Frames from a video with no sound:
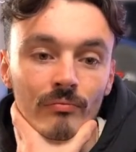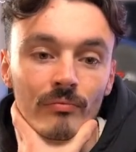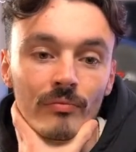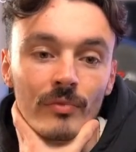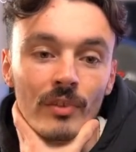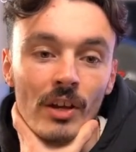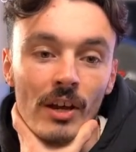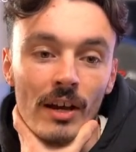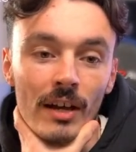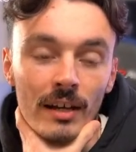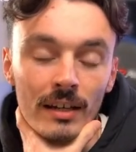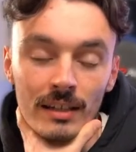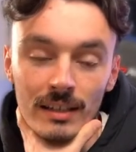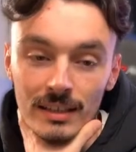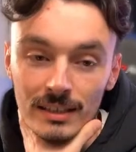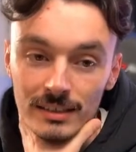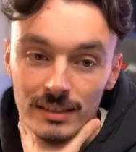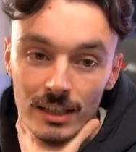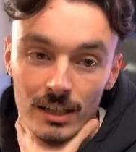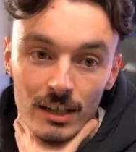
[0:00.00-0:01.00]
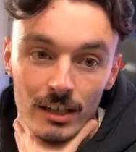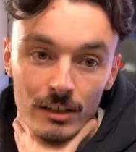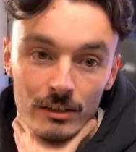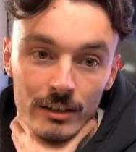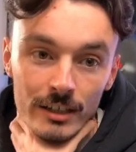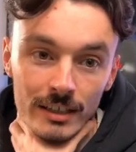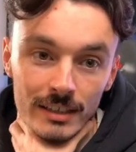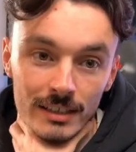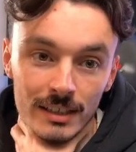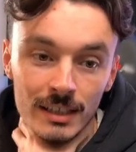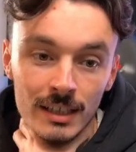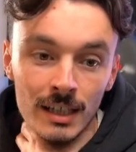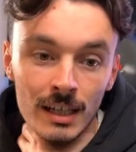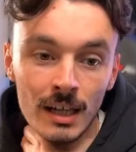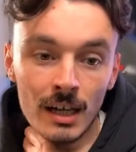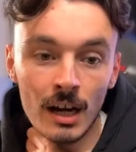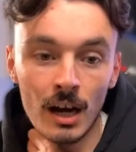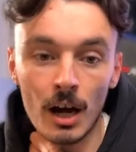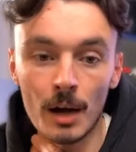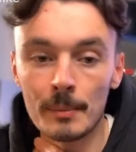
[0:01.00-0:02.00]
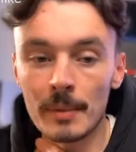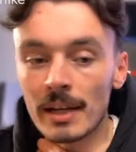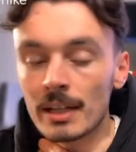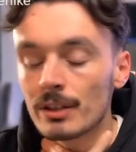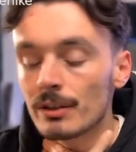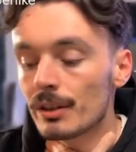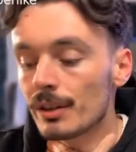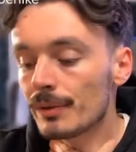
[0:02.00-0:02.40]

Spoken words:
Yeah, it's crazy. I may do